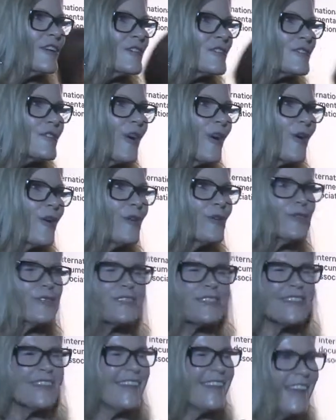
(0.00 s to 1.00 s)
years
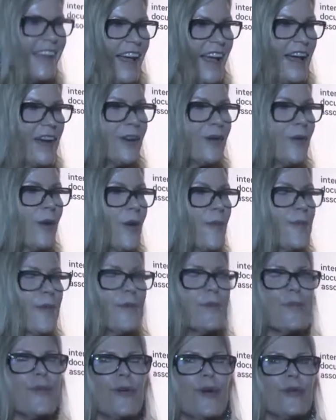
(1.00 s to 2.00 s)
old. I grew up
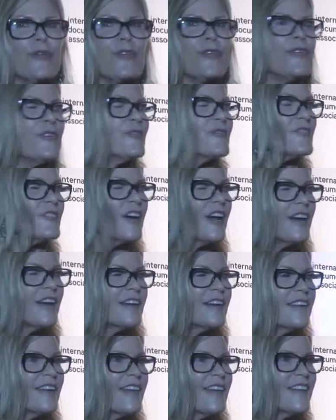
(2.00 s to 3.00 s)
in Provo, Utah.
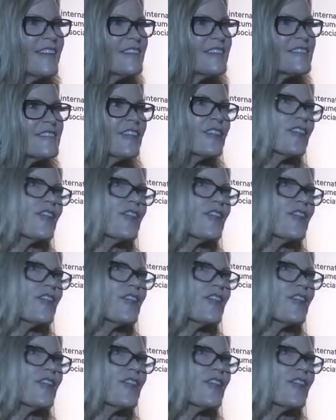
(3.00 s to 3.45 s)
It's a